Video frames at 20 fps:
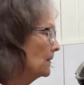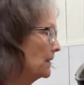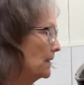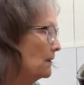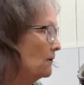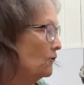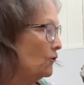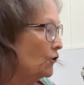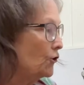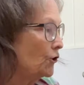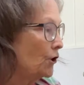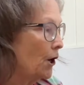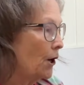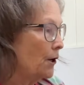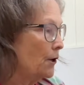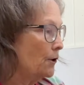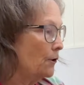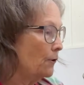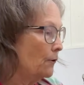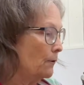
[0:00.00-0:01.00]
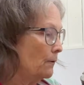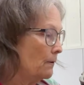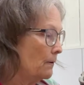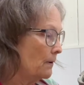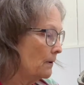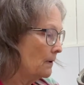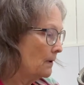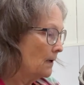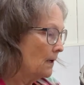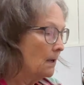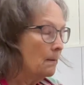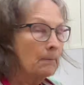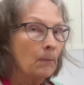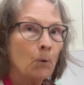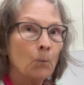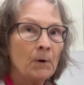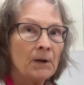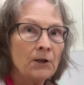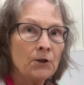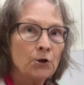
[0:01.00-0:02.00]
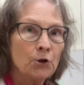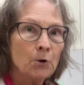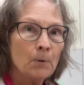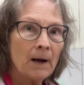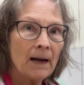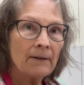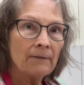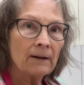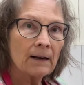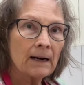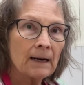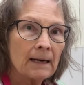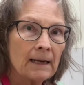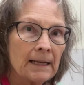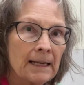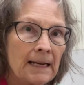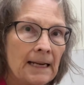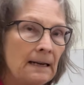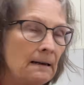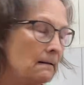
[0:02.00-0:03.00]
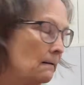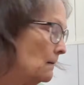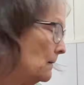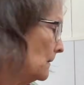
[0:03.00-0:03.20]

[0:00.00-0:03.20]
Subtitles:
didn't show you, but we do have a clean